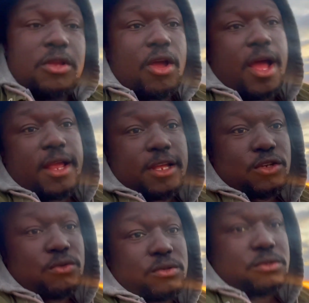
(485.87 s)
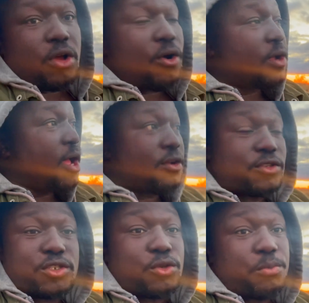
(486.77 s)
y'all out here doing all kind
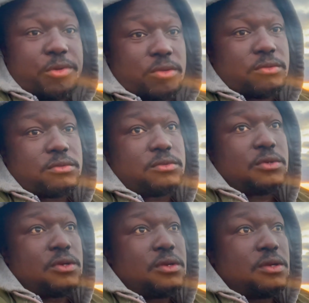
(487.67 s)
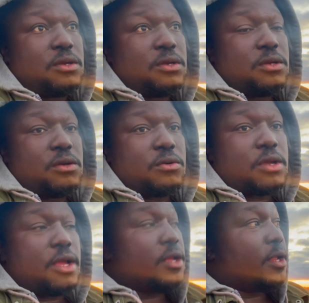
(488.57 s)
of stupid.
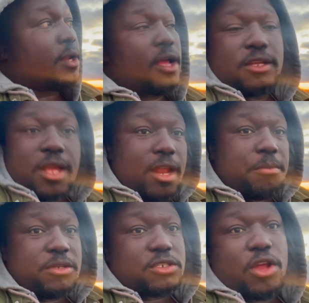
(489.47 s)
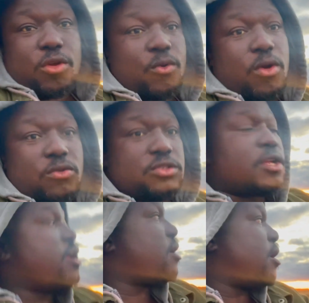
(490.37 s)
Okay, and now you gotta be stuck with
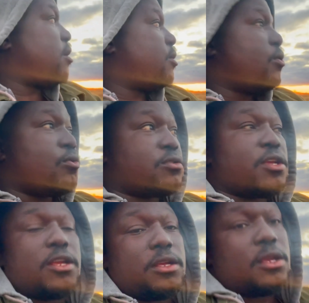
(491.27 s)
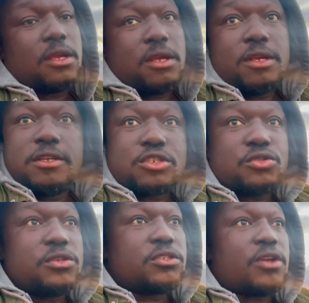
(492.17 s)
Jose out here. Jose is
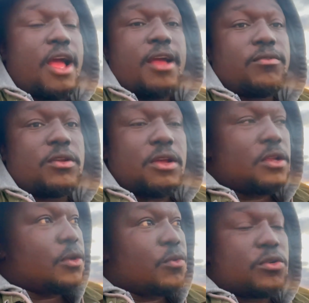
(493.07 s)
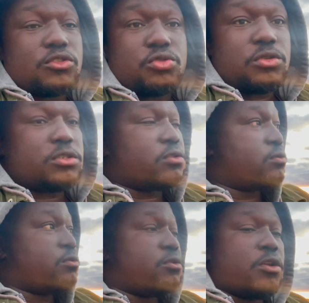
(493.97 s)
treating you however the hell he wanna treat you.
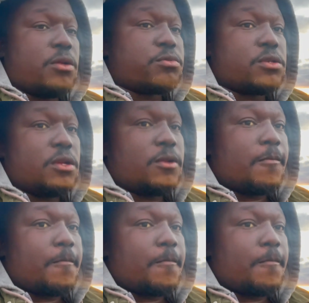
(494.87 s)
You know what I'm saying?